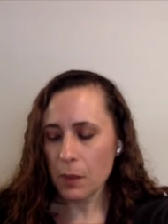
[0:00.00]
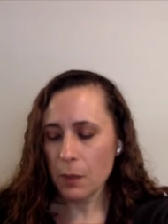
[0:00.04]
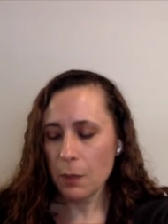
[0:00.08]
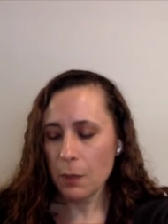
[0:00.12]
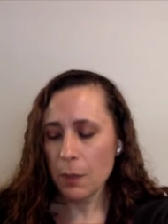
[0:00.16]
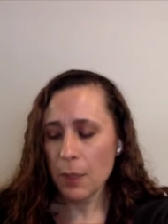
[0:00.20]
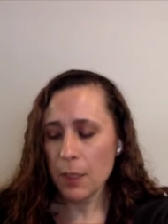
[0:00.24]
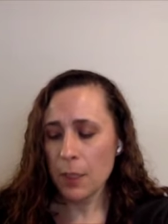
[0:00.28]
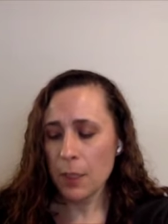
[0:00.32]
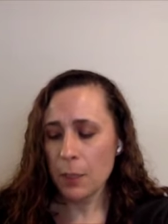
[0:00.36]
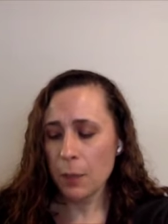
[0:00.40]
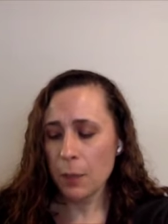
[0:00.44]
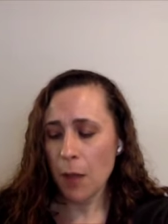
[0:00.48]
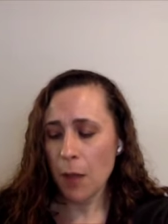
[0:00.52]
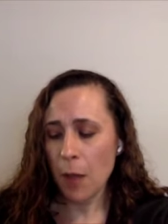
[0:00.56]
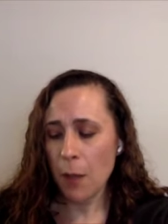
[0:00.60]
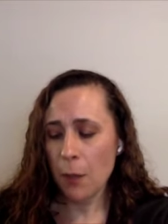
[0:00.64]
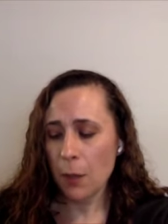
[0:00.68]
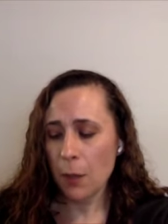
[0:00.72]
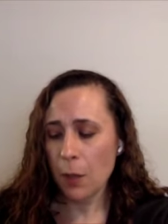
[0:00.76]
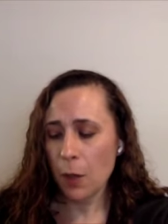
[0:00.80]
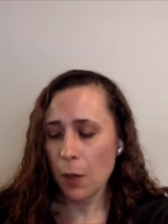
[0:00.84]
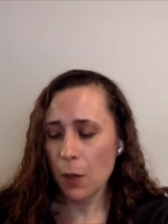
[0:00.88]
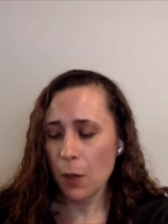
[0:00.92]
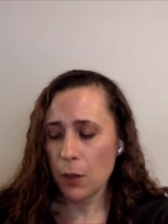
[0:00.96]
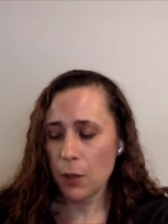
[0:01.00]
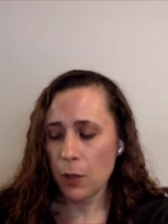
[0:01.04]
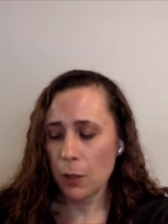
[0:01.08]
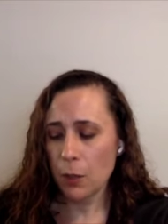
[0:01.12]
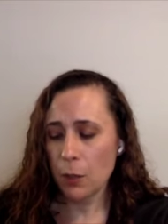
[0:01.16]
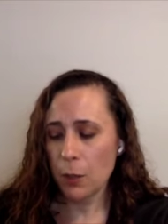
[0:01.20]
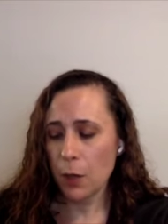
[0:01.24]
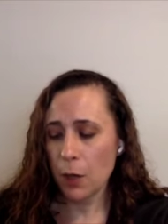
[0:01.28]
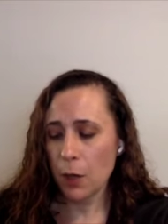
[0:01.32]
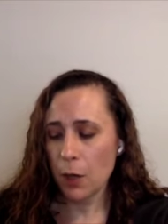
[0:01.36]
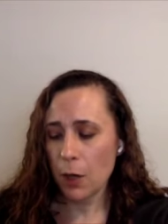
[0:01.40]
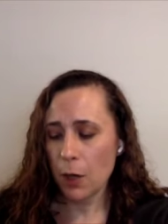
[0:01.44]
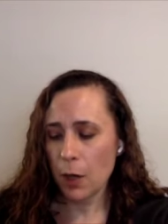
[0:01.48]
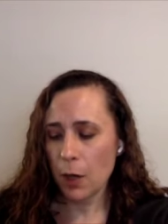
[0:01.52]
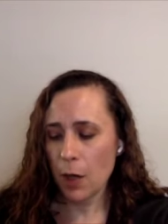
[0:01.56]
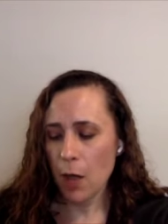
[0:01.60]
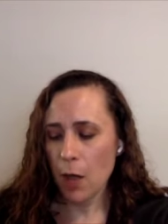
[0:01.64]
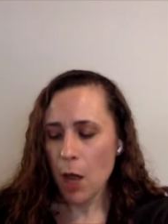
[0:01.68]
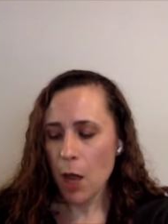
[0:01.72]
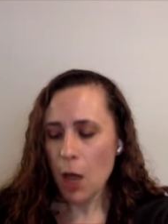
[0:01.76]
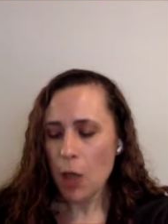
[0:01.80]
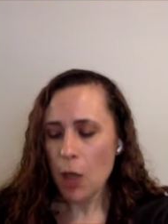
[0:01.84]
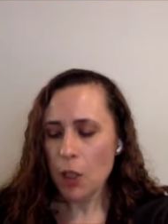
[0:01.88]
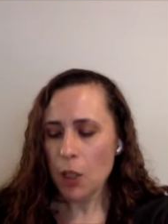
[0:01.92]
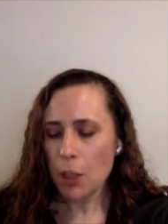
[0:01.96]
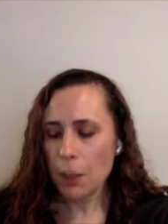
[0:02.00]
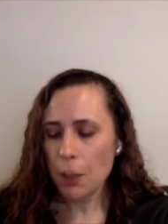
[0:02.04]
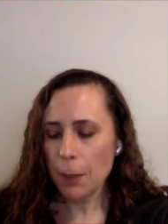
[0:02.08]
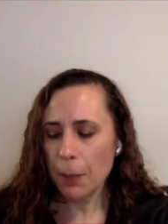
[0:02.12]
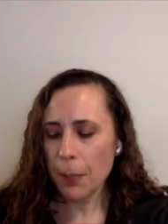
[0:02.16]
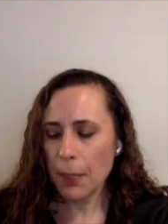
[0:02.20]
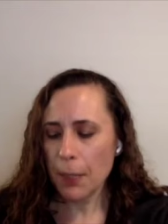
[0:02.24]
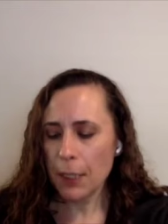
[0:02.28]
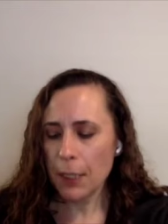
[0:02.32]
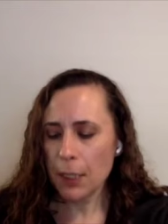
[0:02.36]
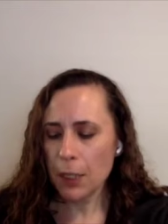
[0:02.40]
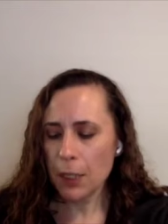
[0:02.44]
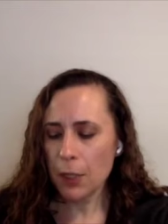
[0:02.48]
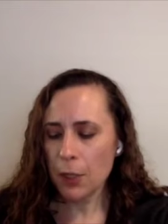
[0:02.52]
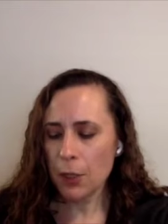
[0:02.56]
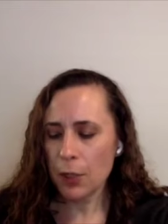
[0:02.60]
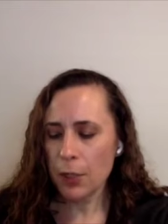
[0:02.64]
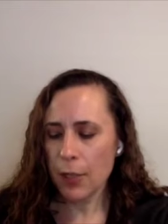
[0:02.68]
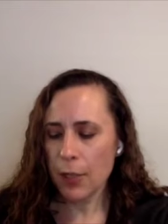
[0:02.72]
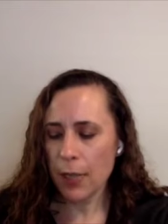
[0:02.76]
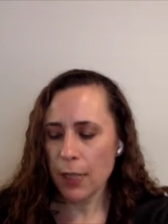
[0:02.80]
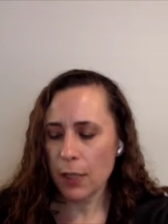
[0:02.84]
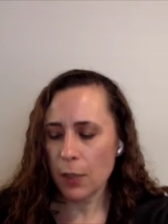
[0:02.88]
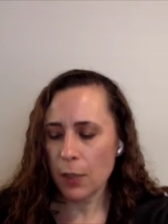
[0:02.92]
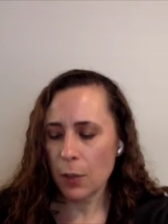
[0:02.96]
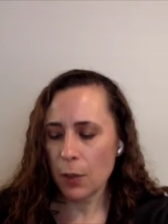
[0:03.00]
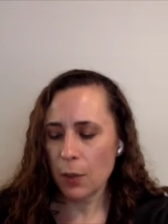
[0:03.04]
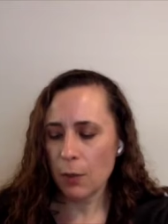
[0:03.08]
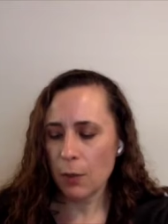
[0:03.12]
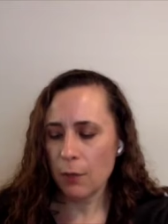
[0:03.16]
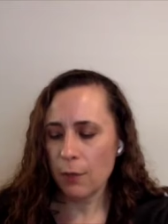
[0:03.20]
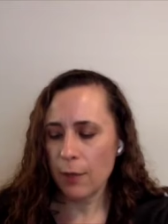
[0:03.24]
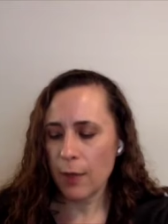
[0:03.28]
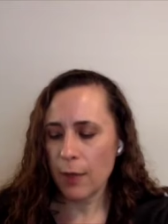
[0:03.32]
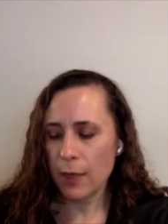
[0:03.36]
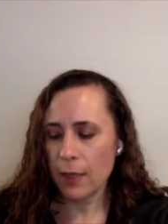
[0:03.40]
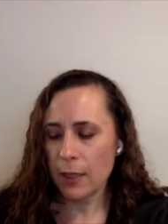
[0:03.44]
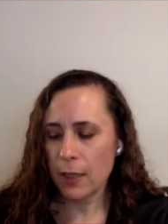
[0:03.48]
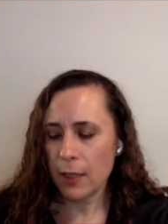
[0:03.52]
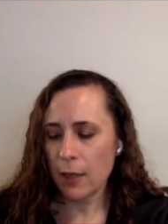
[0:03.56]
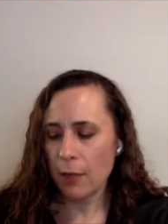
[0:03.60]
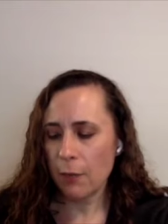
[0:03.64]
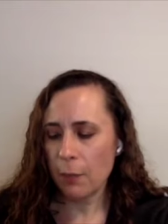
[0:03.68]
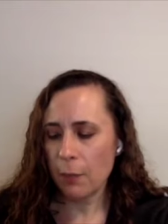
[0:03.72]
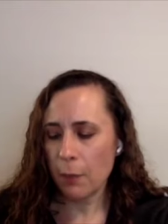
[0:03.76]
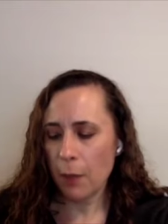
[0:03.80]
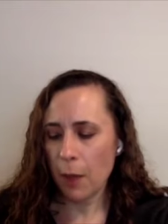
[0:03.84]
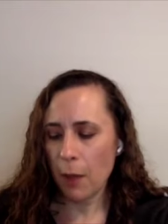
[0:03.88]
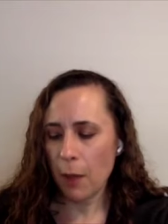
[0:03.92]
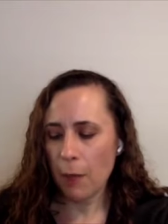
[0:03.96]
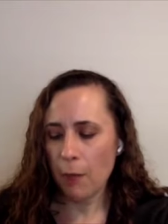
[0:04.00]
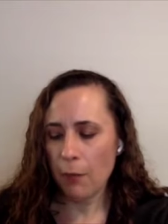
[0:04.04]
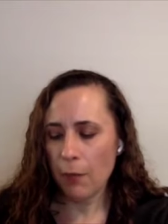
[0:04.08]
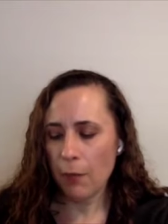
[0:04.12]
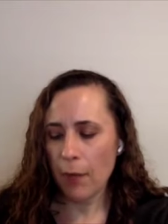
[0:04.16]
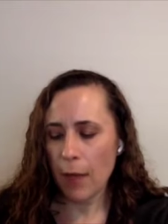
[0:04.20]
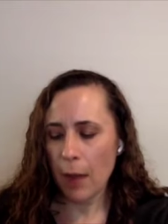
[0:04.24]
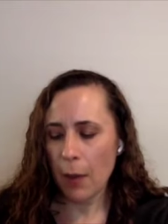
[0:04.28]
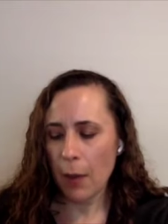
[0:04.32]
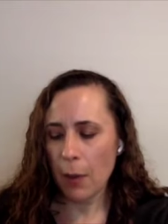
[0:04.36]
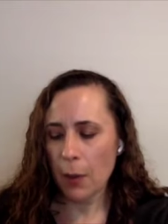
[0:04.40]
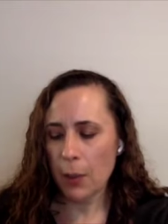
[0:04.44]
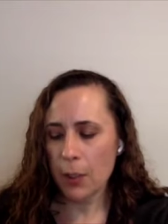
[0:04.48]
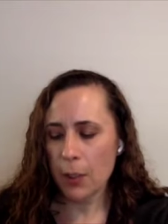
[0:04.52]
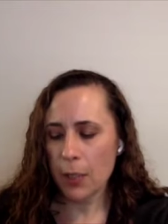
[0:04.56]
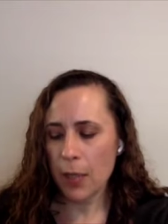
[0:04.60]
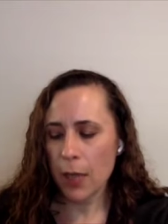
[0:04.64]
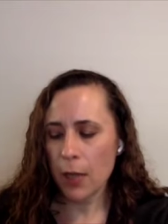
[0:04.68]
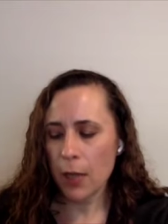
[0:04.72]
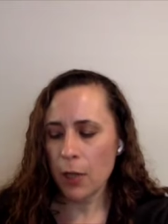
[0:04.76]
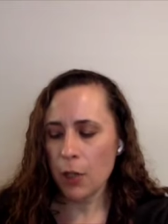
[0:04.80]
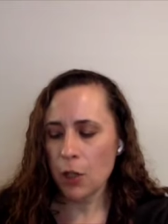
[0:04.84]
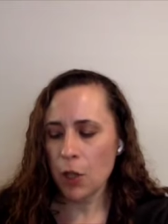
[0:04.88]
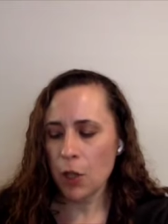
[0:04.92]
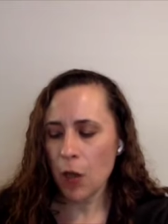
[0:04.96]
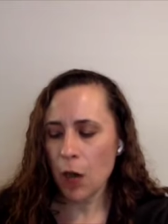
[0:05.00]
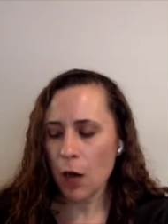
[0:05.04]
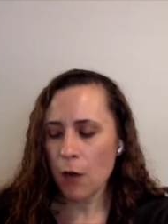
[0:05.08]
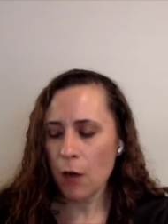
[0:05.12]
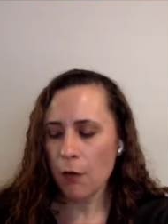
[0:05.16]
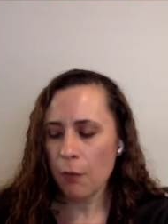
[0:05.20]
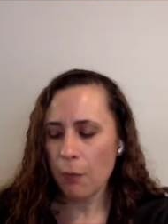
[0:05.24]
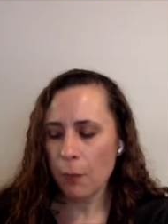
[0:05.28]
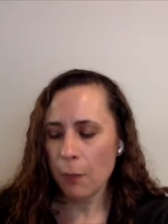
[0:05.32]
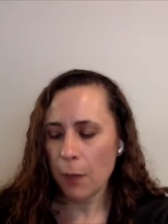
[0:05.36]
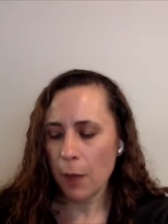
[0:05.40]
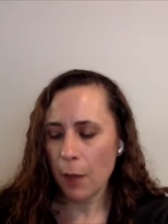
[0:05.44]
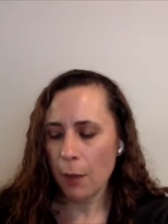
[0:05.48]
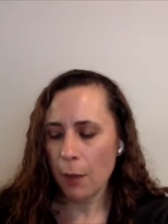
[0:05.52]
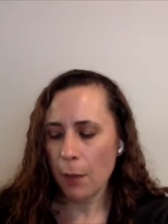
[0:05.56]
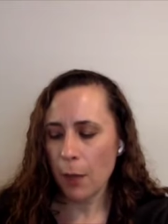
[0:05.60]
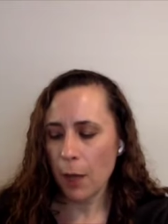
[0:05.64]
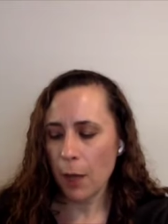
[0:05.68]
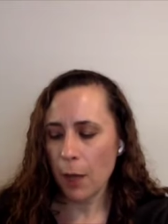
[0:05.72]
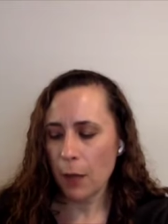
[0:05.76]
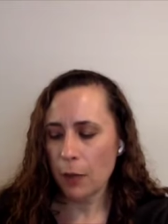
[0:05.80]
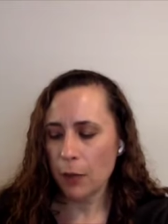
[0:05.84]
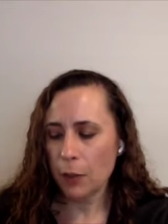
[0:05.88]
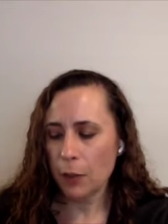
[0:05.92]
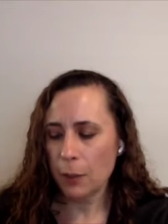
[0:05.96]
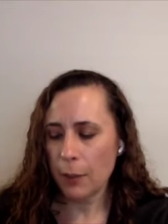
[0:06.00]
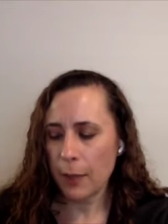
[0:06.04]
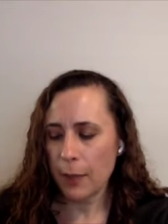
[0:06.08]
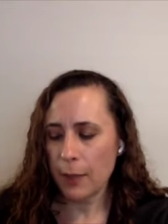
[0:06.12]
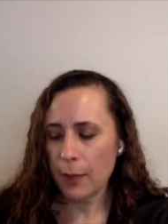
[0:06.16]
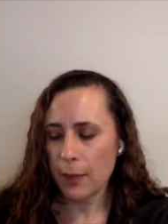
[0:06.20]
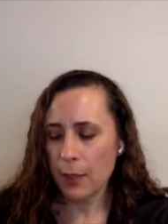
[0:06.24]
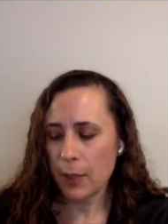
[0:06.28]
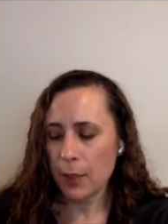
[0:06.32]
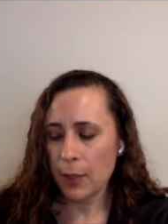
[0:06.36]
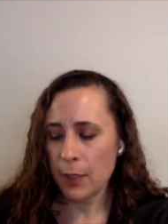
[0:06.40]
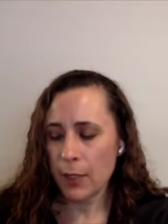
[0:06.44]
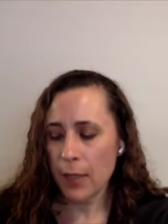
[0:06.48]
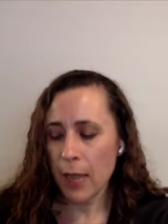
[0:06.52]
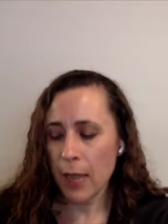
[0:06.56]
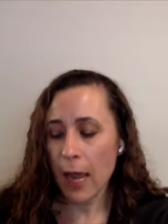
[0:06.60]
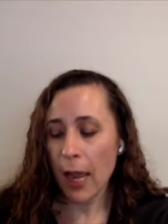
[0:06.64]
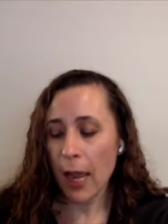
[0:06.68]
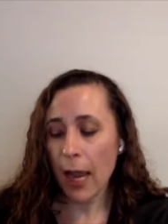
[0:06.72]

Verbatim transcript: Ms. Plum closed her book. She placed it on her desk with a vase of plum flowers and a jar of plum colored pencils